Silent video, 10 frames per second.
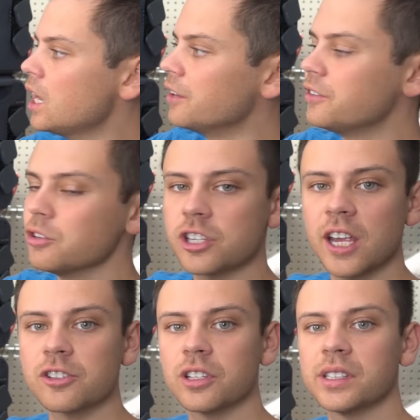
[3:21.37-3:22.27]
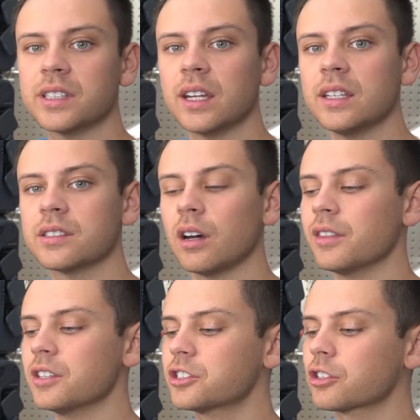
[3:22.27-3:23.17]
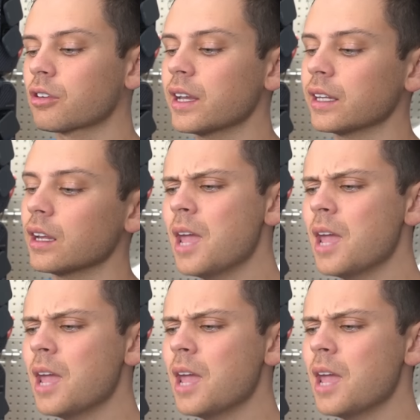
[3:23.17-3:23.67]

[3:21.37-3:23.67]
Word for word: if you change the settings on the screen.